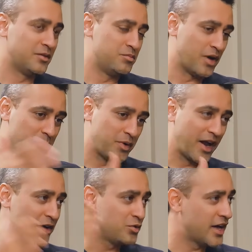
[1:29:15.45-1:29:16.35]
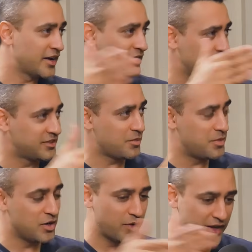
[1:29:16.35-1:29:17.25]
But prior to that, there is that bit
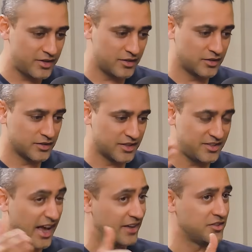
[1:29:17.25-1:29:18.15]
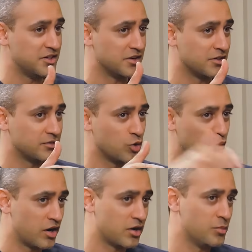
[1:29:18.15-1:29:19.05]
where there's the accident. Goga
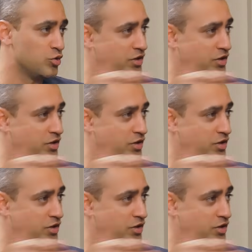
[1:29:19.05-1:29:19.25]
Kapoor